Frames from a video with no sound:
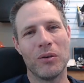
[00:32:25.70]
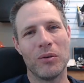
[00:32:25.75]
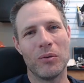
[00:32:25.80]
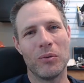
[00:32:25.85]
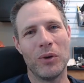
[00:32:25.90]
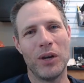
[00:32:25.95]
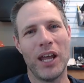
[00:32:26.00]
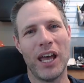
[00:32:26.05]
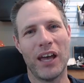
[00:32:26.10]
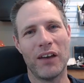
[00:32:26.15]

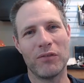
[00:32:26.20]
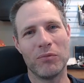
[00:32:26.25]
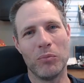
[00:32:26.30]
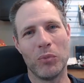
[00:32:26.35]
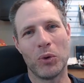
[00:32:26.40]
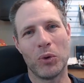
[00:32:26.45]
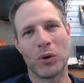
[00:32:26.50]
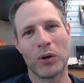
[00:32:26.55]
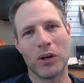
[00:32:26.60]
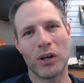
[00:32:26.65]
would have
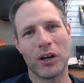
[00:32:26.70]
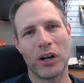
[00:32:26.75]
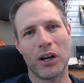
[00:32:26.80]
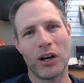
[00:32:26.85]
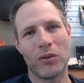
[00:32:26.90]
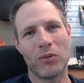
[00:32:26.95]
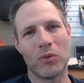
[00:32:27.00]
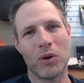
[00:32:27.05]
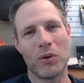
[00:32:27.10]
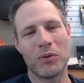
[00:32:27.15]
more
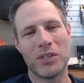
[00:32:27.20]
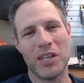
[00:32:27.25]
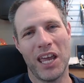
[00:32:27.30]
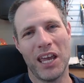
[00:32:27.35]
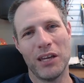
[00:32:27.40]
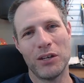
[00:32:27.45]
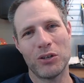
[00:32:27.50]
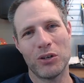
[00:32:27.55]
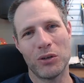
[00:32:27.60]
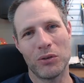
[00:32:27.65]

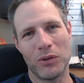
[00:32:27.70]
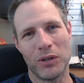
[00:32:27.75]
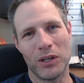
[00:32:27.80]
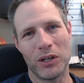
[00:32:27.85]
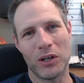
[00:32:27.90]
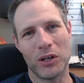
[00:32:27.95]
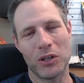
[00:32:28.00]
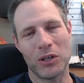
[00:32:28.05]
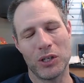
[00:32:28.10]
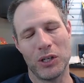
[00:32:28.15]
rotational
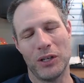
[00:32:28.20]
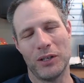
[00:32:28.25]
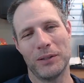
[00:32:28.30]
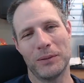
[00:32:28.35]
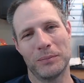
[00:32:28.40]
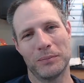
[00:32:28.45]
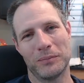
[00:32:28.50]
inertia?